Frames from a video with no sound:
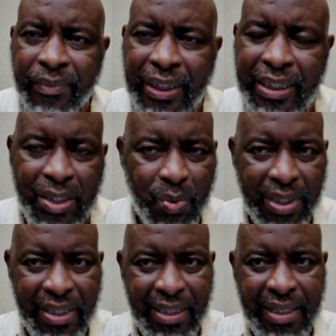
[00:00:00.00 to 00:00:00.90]
This
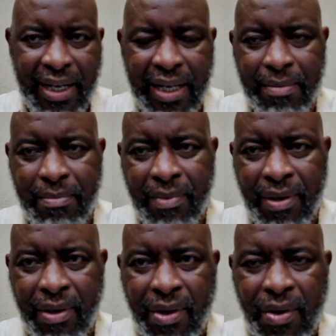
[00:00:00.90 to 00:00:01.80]
was the time
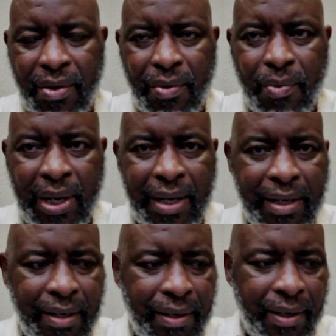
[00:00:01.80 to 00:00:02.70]

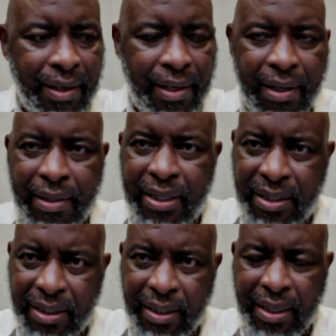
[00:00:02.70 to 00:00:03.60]
when the
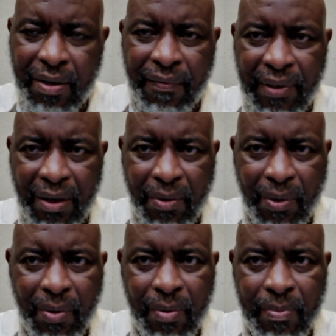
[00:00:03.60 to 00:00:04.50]
children of
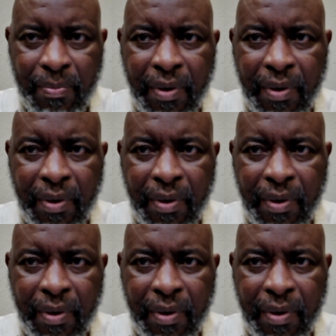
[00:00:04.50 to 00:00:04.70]
Jacob